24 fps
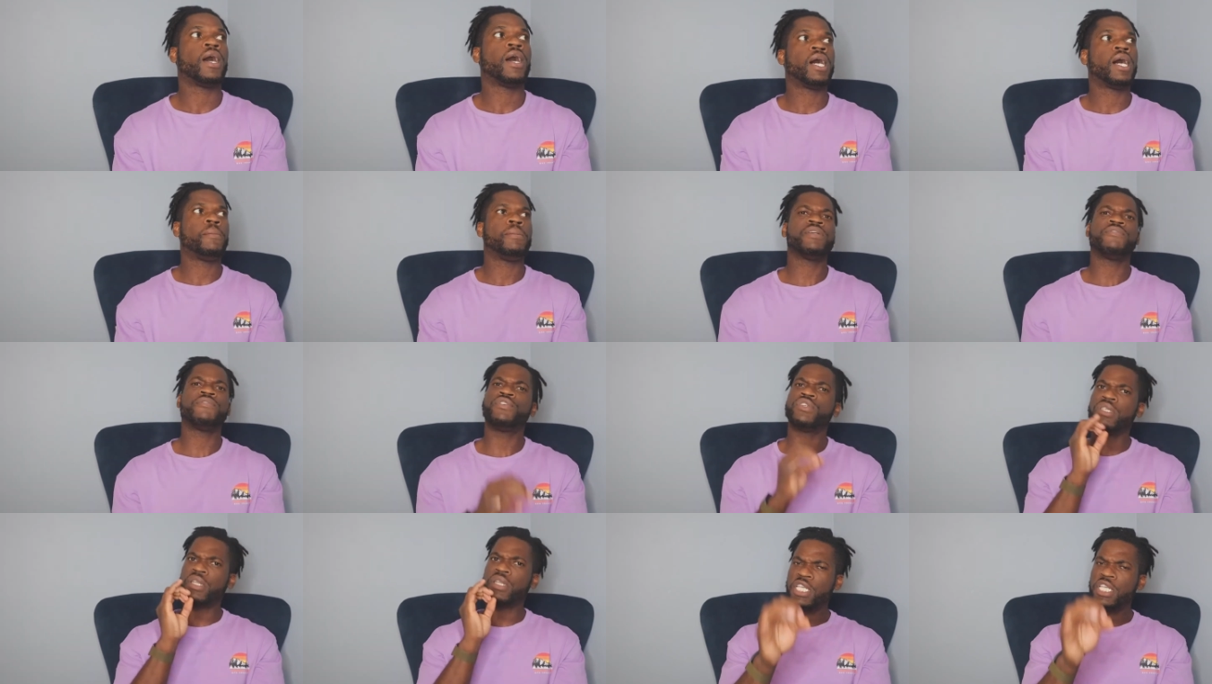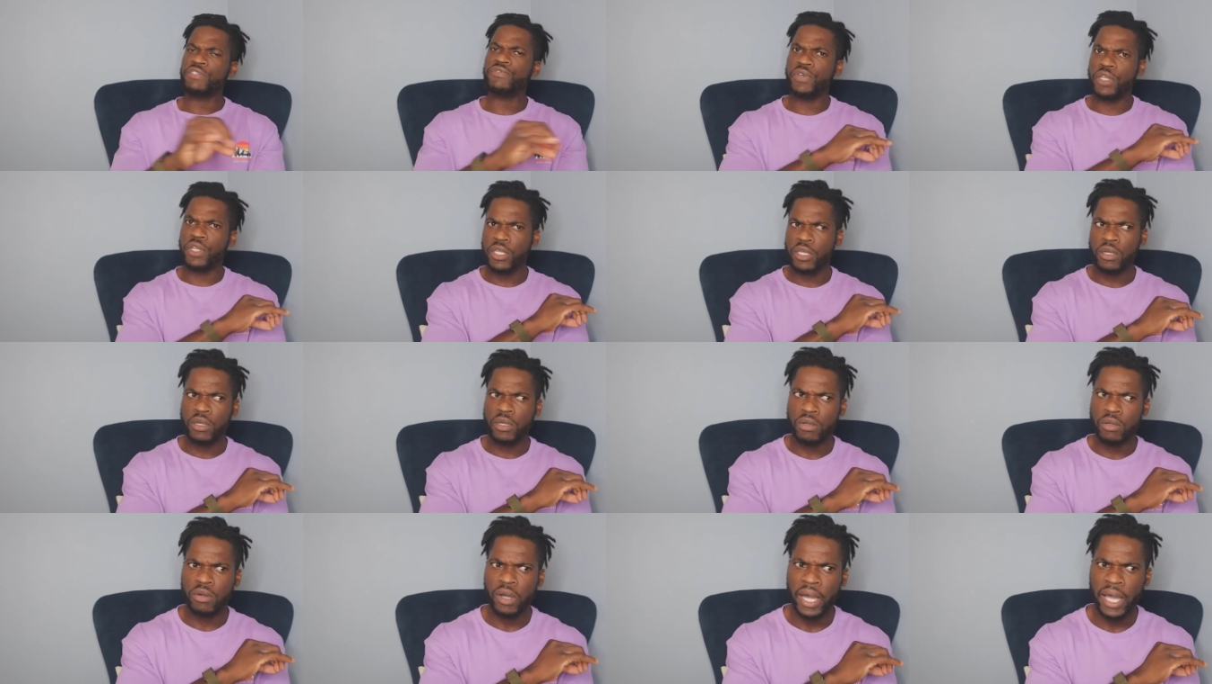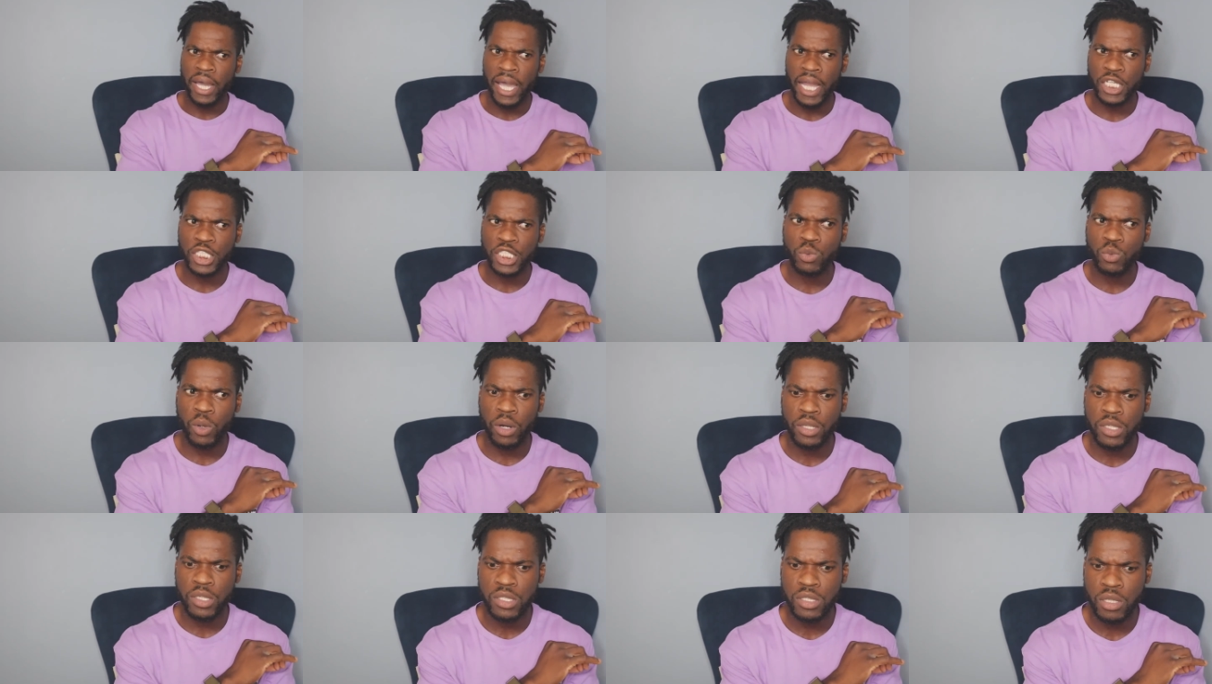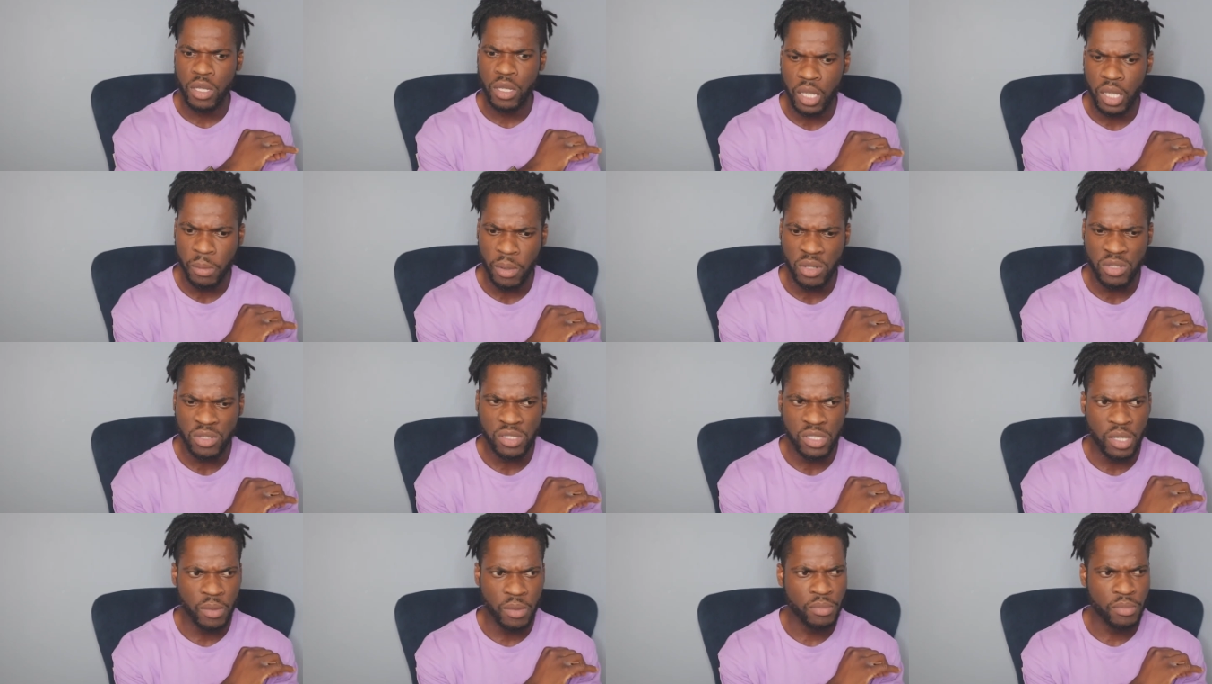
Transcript: Uh, but for today's video, I actually wanted to talk about